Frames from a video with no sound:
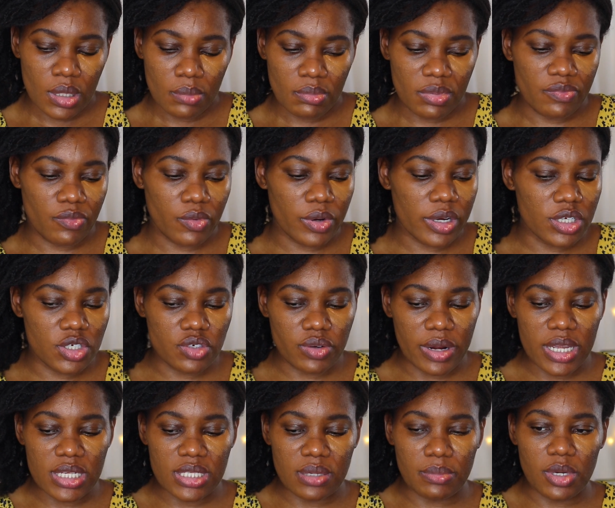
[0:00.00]
Before it
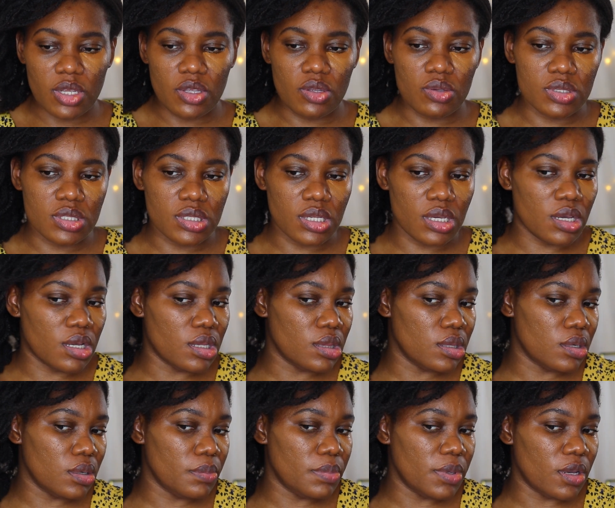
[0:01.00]
dries, I'm going to use a
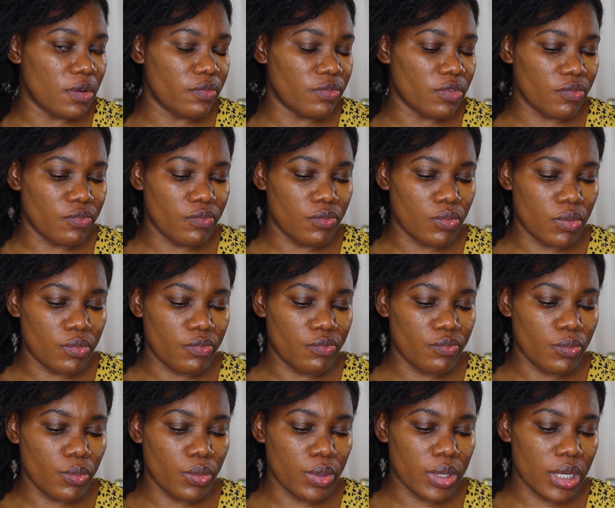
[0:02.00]
little bit of the
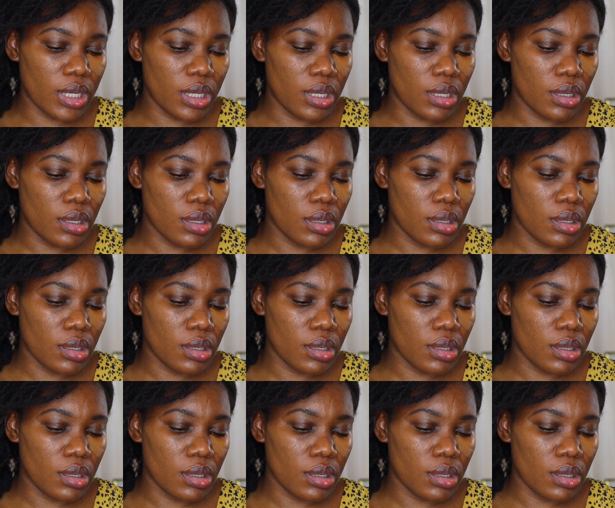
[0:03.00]
440